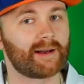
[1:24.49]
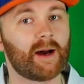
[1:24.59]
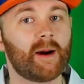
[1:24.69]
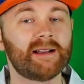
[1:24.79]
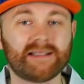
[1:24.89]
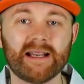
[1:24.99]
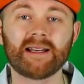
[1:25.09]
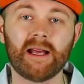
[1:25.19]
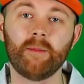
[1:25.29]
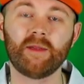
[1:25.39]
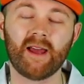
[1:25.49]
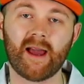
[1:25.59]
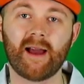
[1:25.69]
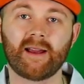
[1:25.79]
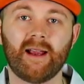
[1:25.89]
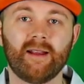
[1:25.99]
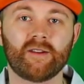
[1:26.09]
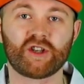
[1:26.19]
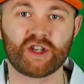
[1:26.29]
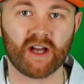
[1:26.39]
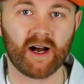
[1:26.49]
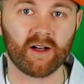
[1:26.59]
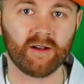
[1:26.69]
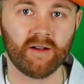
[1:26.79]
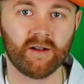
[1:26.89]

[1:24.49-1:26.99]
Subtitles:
Now, I did keep the egg in the shell